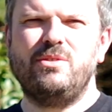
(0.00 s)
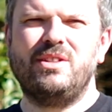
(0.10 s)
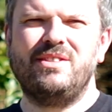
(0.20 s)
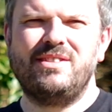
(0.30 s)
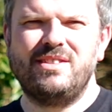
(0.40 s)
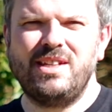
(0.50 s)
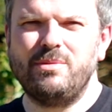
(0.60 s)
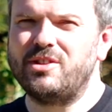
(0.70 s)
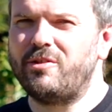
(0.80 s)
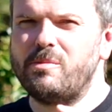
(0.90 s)
you can see,
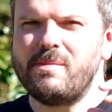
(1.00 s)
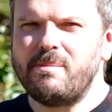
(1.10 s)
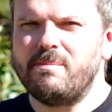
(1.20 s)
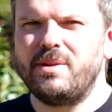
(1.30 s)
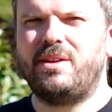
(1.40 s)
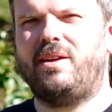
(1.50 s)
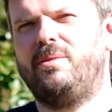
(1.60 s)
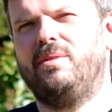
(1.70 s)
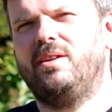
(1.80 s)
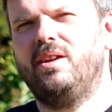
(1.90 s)
which I remember now,